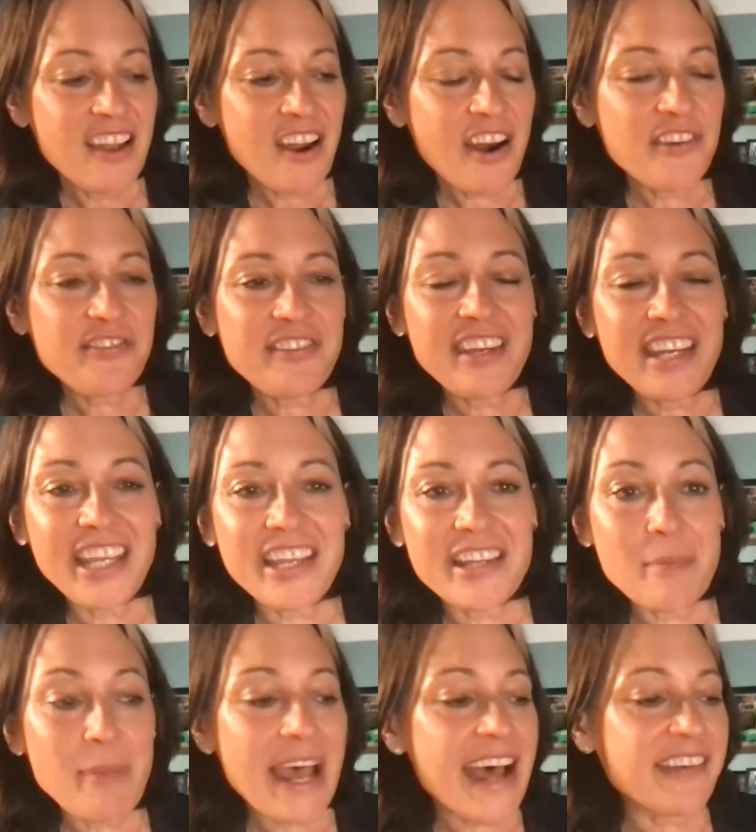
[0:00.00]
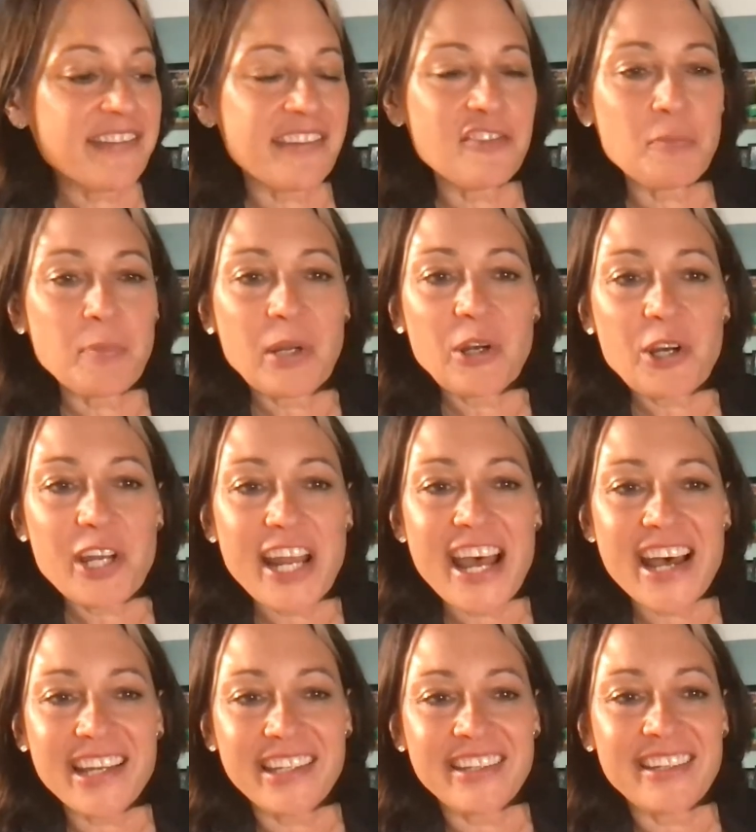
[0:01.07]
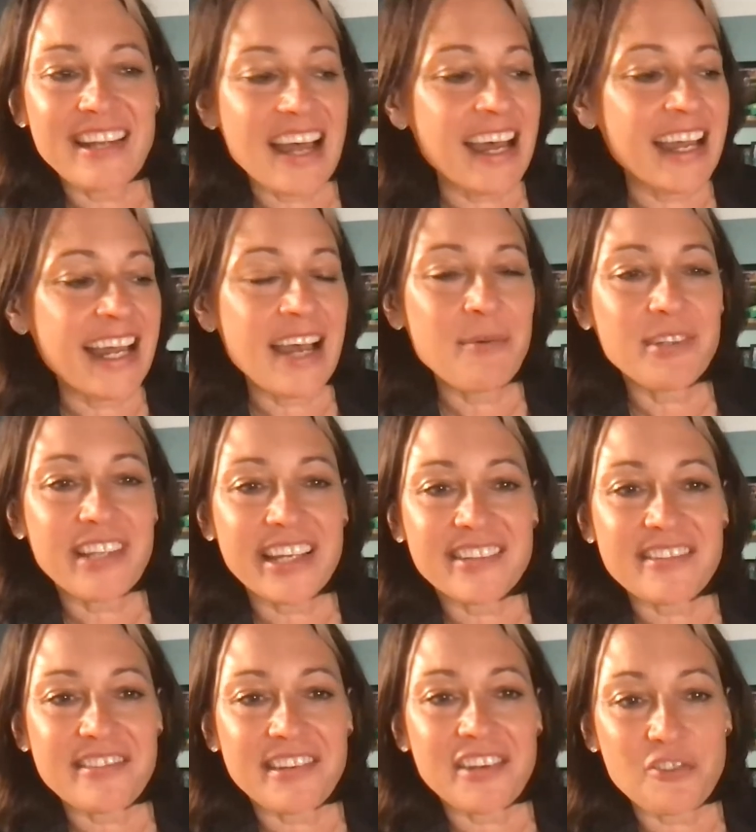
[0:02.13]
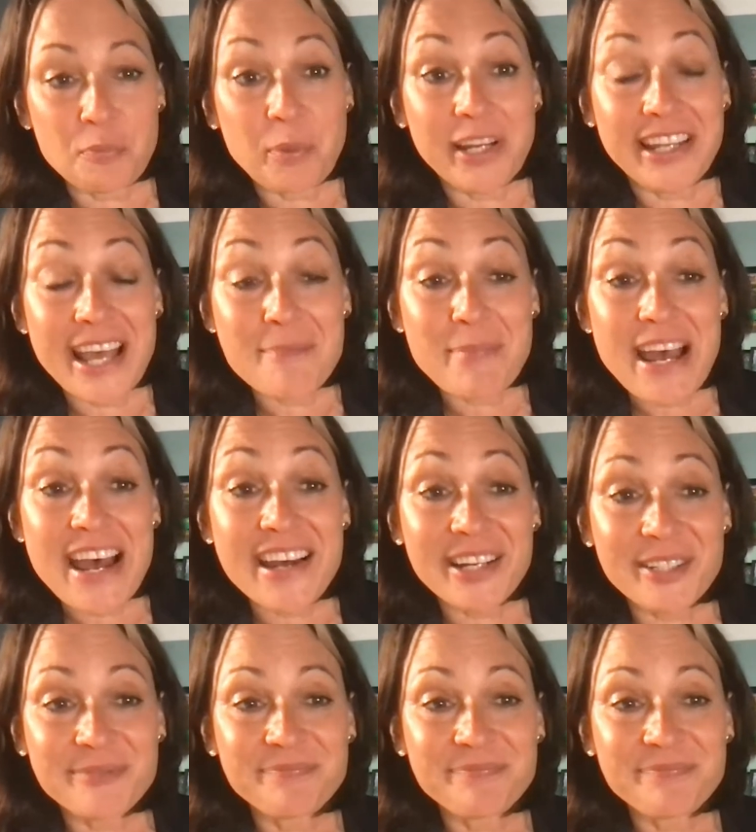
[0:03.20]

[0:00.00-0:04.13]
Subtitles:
our city in the past has been good at, and I would like to see us bring that back.